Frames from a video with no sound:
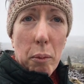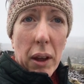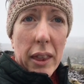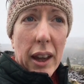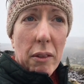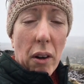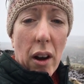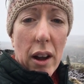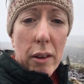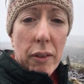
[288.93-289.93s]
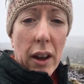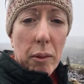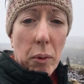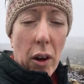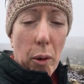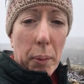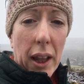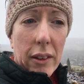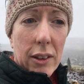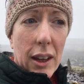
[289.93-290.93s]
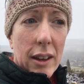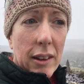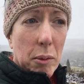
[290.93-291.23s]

when they arrive and are planted.